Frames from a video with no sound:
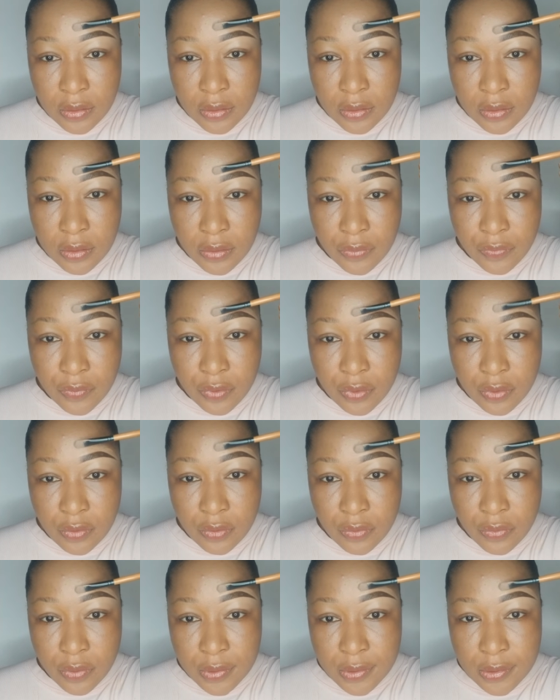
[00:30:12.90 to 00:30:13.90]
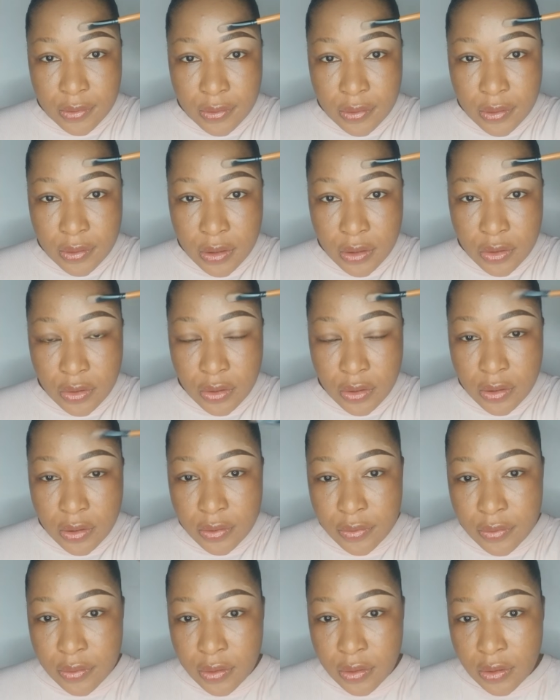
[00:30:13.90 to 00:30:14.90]
If you don't know what is
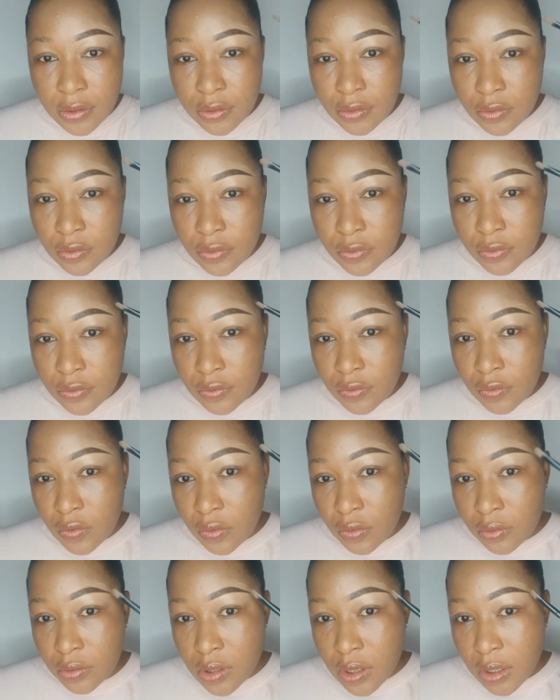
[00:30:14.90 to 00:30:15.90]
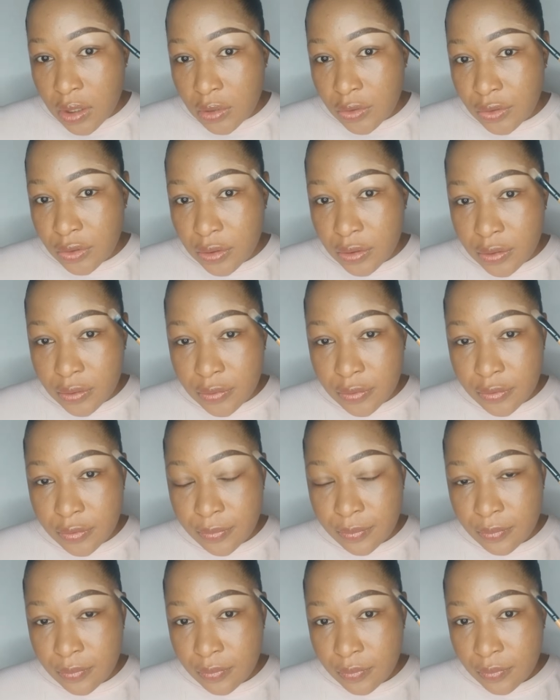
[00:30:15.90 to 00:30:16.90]
harshness, this is called harshness.
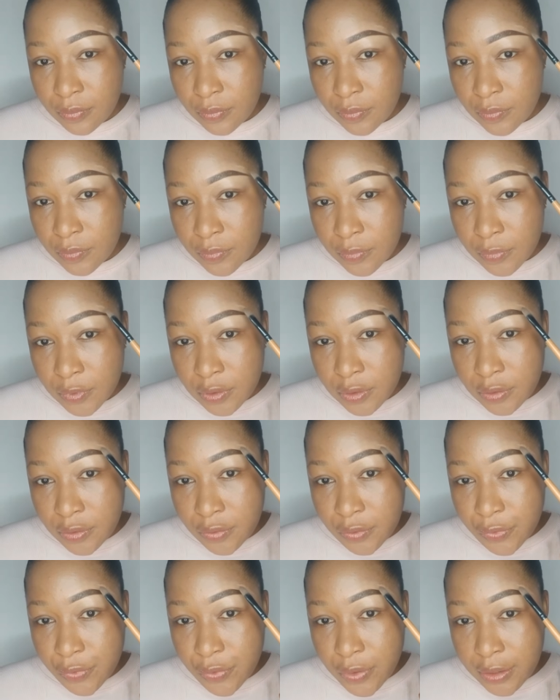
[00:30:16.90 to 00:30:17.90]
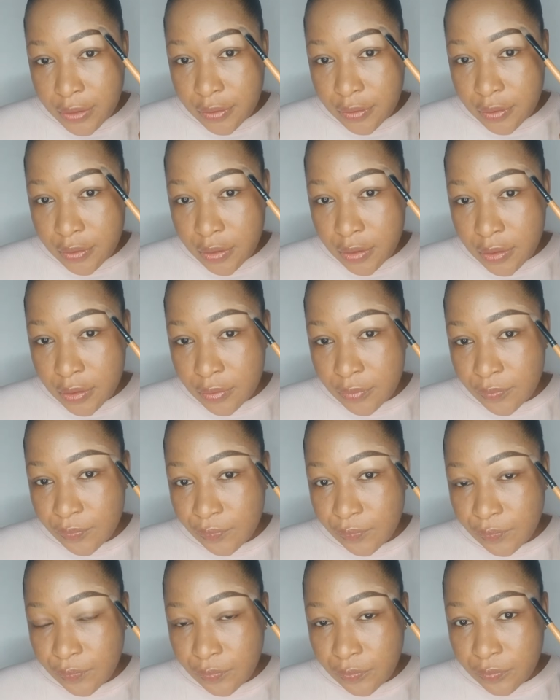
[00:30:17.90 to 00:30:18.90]
This right here,
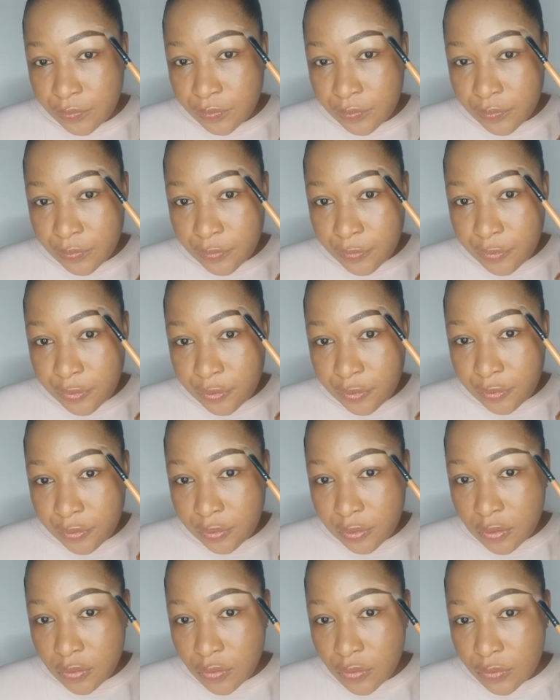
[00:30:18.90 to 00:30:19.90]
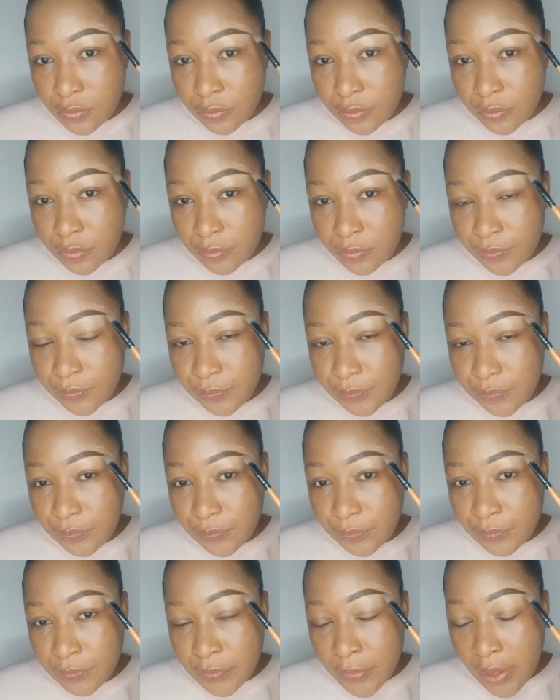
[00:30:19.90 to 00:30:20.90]
this is not good.
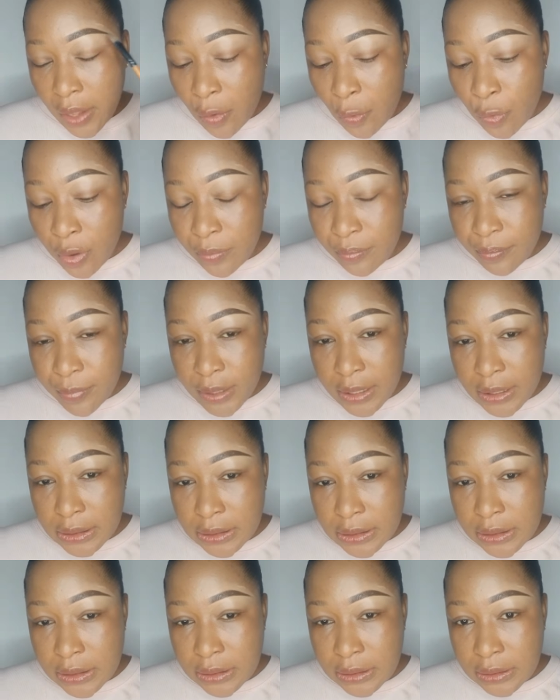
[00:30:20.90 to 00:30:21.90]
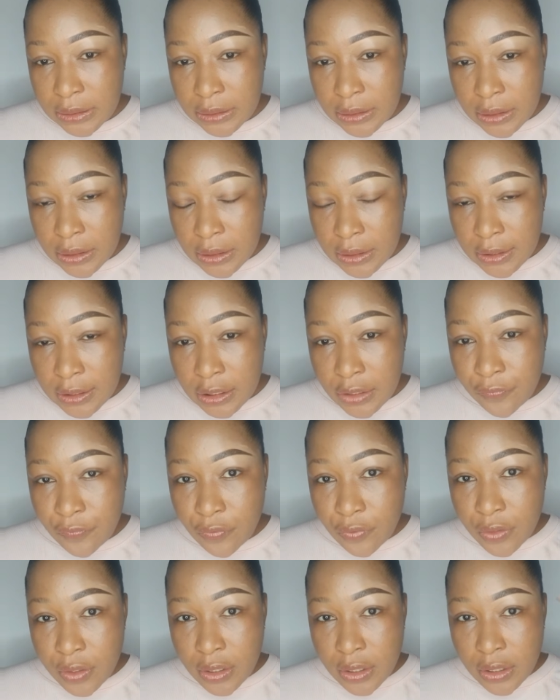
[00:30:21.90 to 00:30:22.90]
And when blending, if you
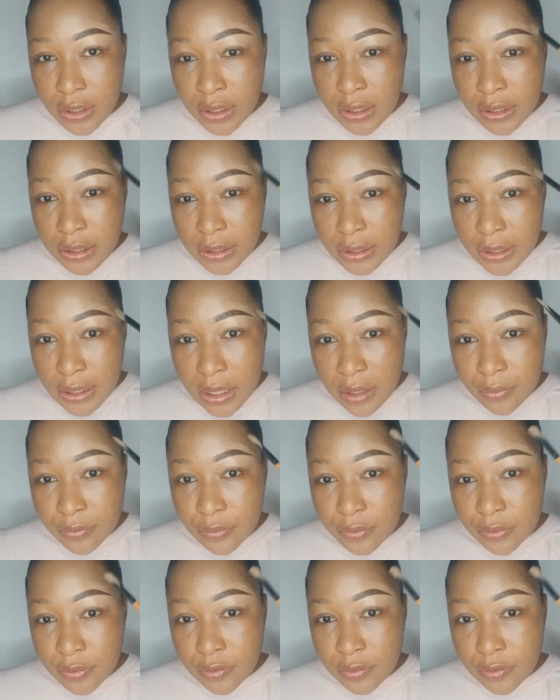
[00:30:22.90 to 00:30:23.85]
didn't clean out